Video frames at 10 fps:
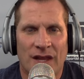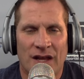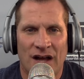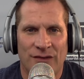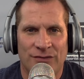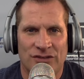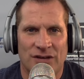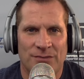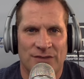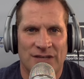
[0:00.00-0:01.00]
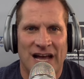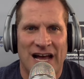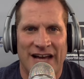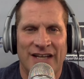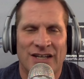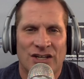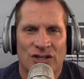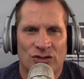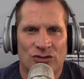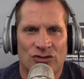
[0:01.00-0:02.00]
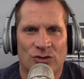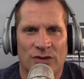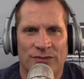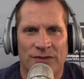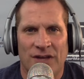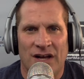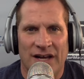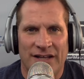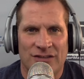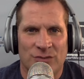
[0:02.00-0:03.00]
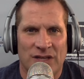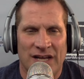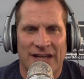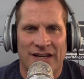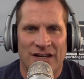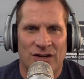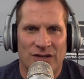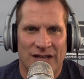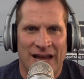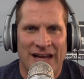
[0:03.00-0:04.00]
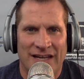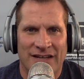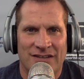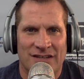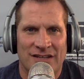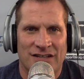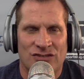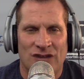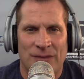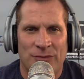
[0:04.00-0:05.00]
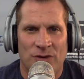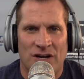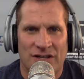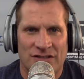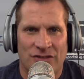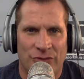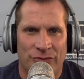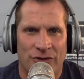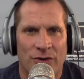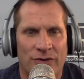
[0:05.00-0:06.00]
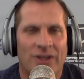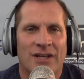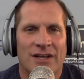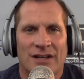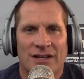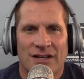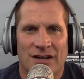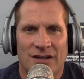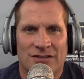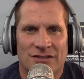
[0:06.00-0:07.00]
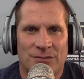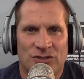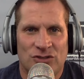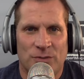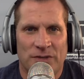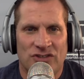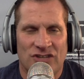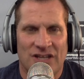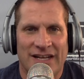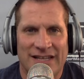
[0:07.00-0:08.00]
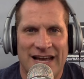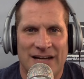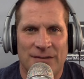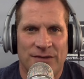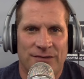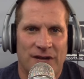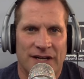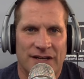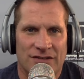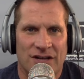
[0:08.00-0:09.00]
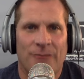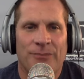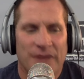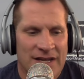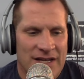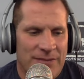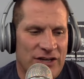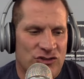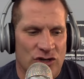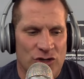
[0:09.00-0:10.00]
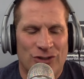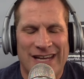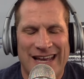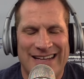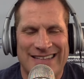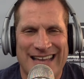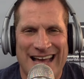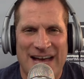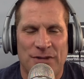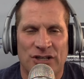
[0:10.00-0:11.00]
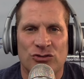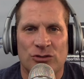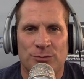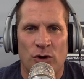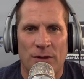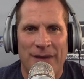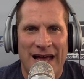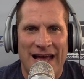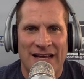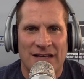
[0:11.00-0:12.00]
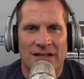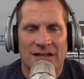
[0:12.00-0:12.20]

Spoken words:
of some guy who's doing flies with 80s and then dropped one on his throat. Some stupid shit like that. It'll be funny. So make sure you tag us at Muscle Sport Mag.